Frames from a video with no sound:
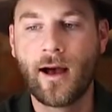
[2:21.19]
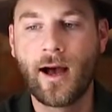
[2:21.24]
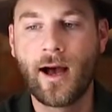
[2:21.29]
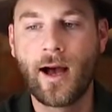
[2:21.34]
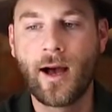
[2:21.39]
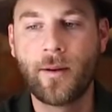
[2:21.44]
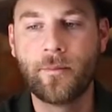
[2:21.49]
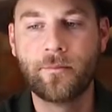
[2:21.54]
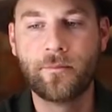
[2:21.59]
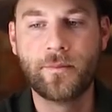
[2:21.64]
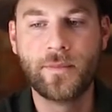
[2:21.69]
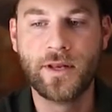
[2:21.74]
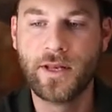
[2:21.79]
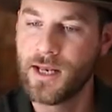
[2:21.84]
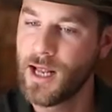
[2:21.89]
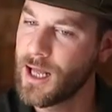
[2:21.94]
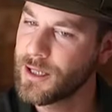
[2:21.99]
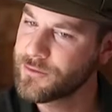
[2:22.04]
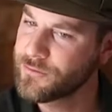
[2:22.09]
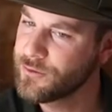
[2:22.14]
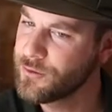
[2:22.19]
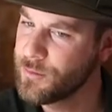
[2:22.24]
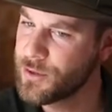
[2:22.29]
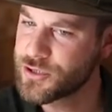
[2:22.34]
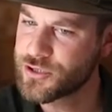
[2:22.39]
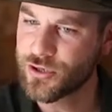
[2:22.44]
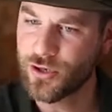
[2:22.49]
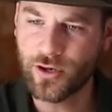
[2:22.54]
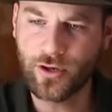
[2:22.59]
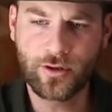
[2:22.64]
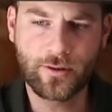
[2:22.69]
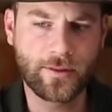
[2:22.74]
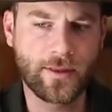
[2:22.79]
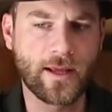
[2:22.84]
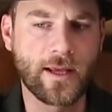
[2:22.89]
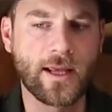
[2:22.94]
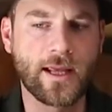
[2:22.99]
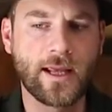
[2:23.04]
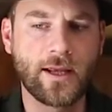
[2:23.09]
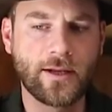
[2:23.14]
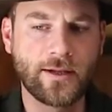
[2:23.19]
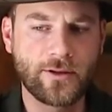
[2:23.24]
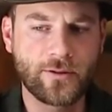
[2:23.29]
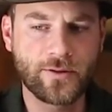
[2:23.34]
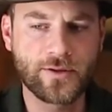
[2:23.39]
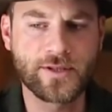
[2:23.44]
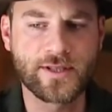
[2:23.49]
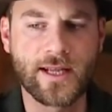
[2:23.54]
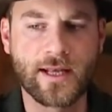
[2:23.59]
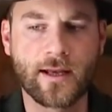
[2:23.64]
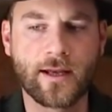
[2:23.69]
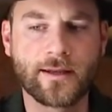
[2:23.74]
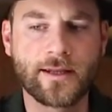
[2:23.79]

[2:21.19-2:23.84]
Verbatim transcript: Um, not so much earthy, interesting.